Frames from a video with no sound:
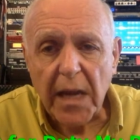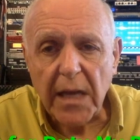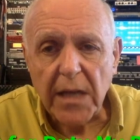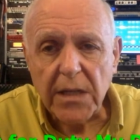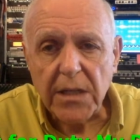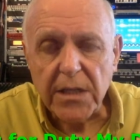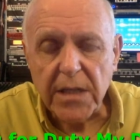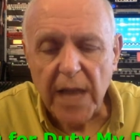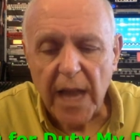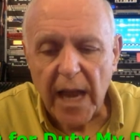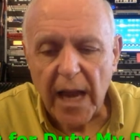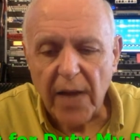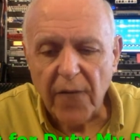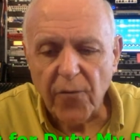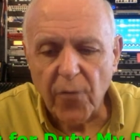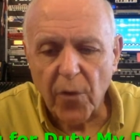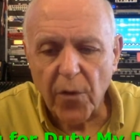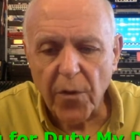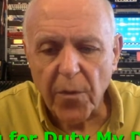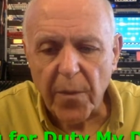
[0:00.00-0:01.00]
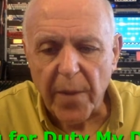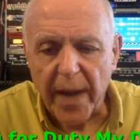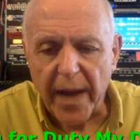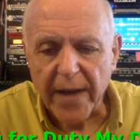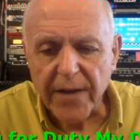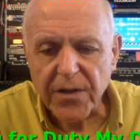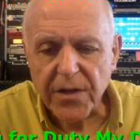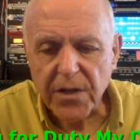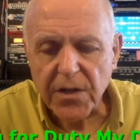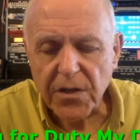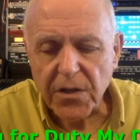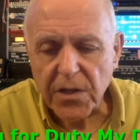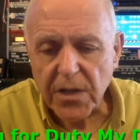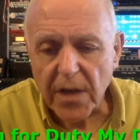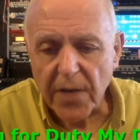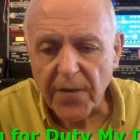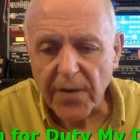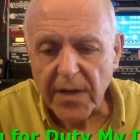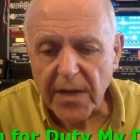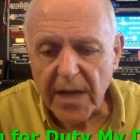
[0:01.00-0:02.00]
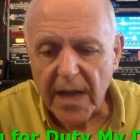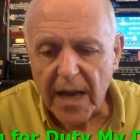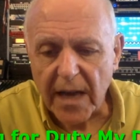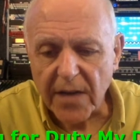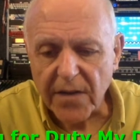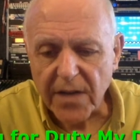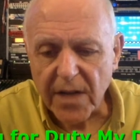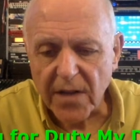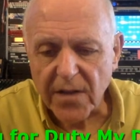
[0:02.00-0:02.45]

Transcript: each day for the past 7 days.